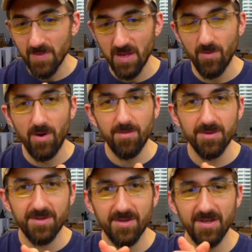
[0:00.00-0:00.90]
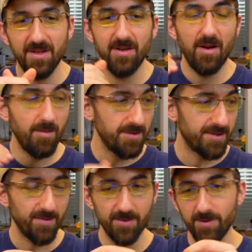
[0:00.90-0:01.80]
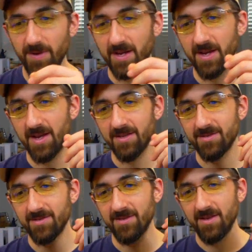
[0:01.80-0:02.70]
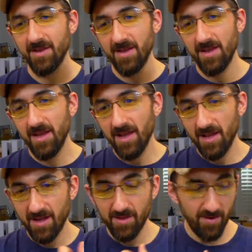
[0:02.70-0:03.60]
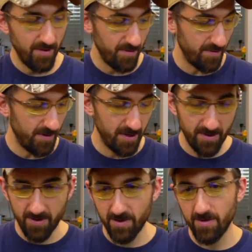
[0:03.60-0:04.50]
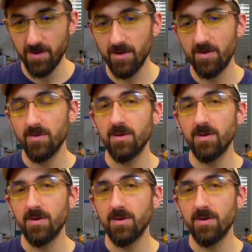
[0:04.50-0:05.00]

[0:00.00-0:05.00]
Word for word: We're almost almost done with the week, I guess. Hello, hello, hello, hello.